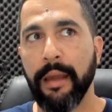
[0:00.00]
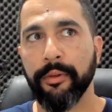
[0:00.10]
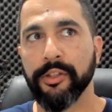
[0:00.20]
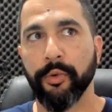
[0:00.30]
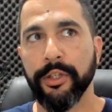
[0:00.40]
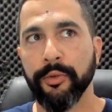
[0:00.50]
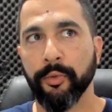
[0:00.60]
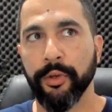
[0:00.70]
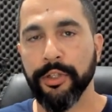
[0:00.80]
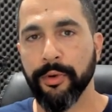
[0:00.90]
what happens when
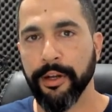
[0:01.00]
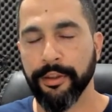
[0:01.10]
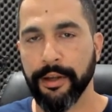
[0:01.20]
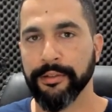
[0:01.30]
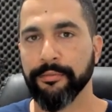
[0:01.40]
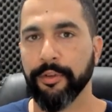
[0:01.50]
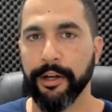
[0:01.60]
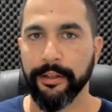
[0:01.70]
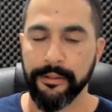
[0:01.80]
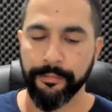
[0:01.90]
you when you want 1000
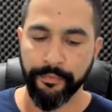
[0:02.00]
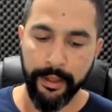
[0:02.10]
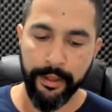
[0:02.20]
products.